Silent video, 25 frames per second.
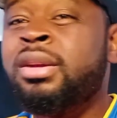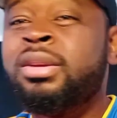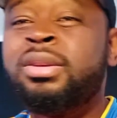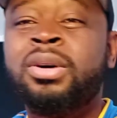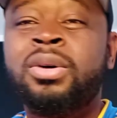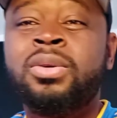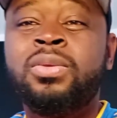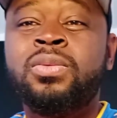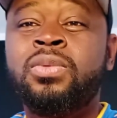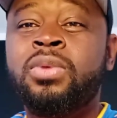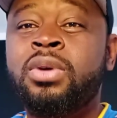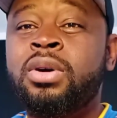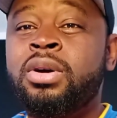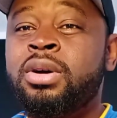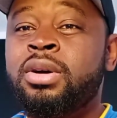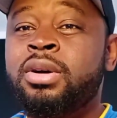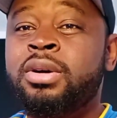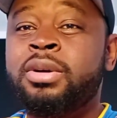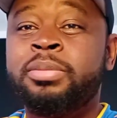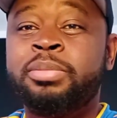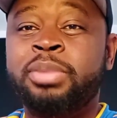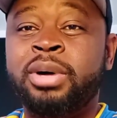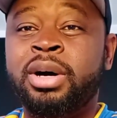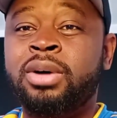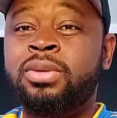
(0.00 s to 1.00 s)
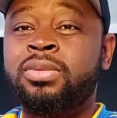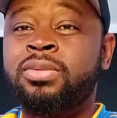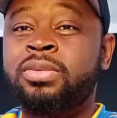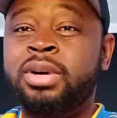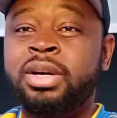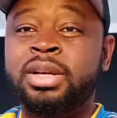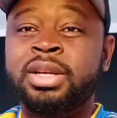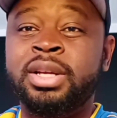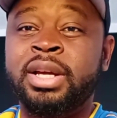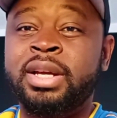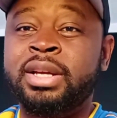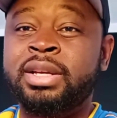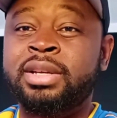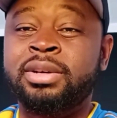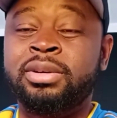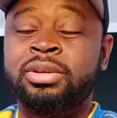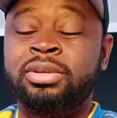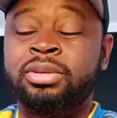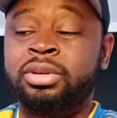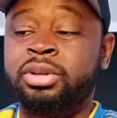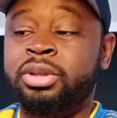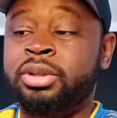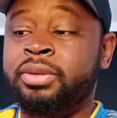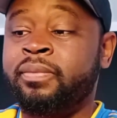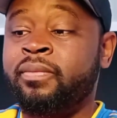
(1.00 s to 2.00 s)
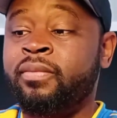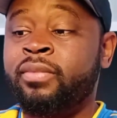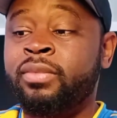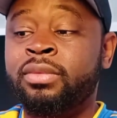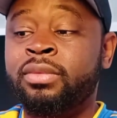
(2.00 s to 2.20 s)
Don't worry about what they doing.